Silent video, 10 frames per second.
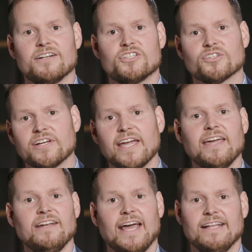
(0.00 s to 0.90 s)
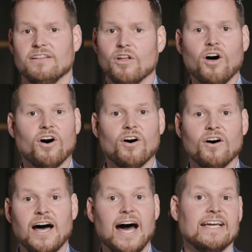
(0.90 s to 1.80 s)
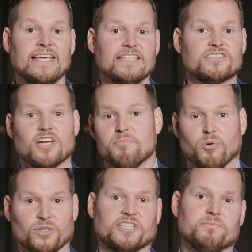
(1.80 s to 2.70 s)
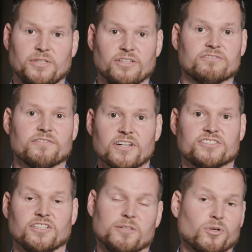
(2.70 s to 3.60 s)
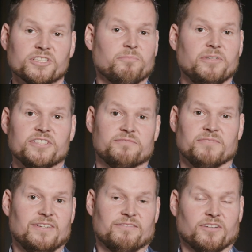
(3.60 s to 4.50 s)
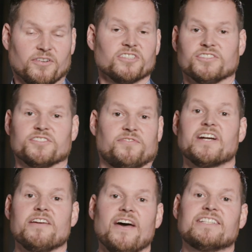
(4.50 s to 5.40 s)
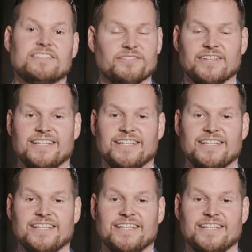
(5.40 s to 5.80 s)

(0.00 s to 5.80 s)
create a law against abortion pill reversal. Abortion pills reversal is very effective.